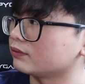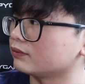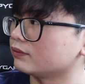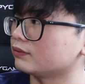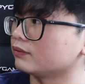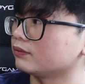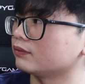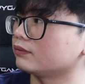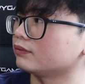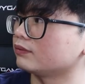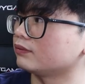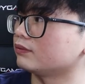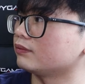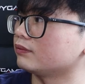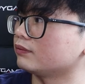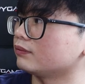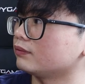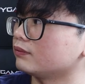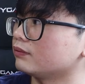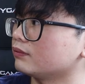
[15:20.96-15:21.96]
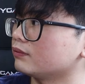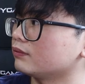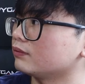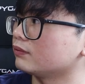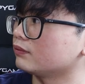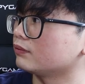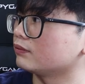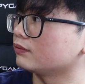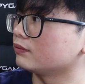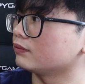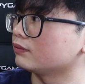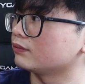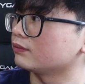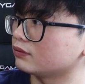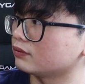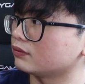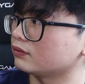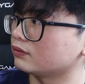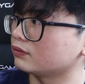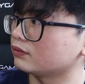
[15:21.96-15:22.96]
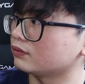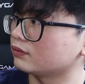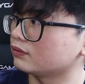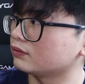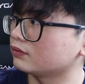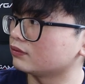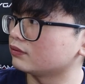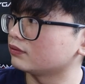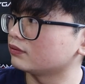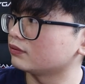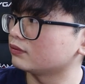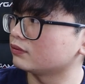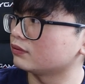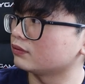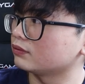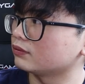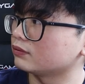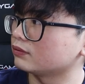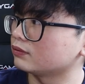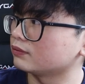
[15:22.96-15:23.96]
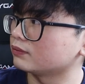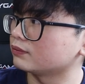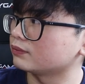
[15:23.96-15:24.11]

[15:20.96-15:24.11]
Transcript: [no speech]